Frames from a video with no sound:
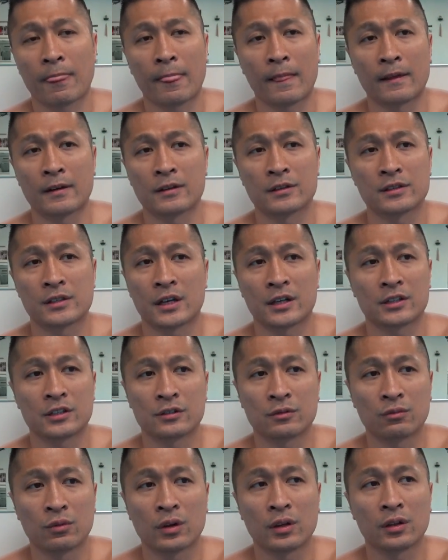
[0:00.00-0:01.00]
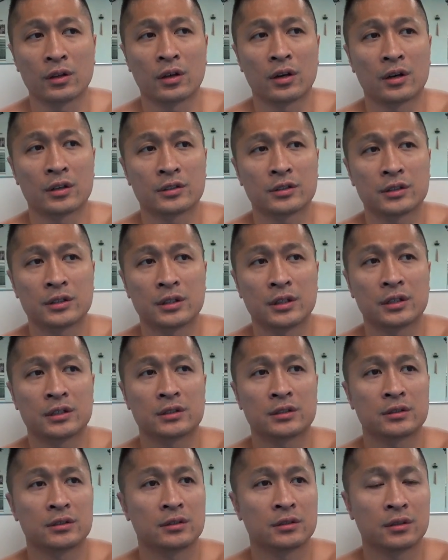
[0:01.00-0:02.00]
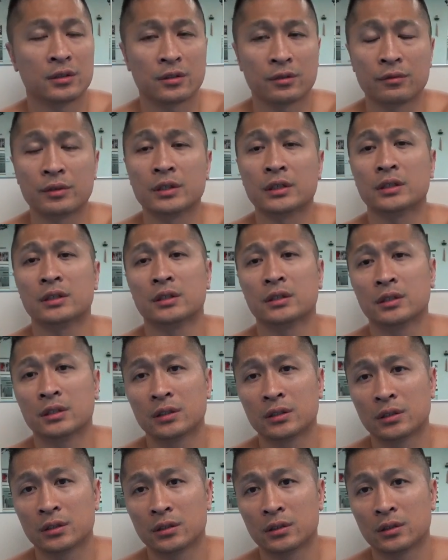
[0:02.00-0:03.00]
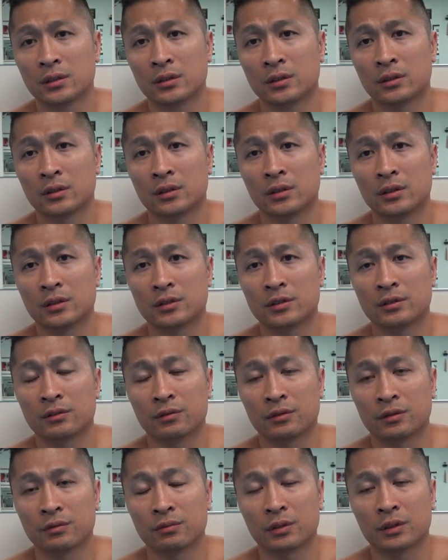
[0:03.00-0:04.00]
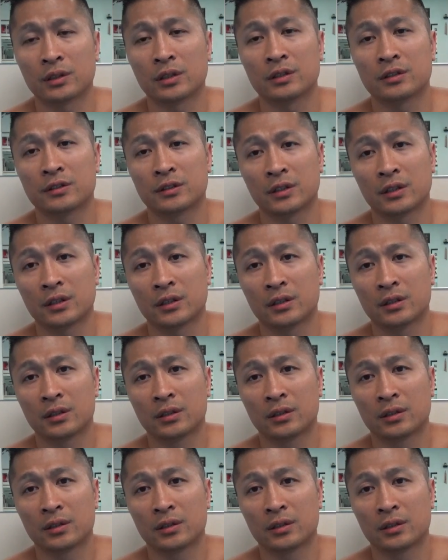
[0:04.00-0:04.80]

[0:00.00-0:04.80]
And it's not just one loss, he has three, is, is what they said.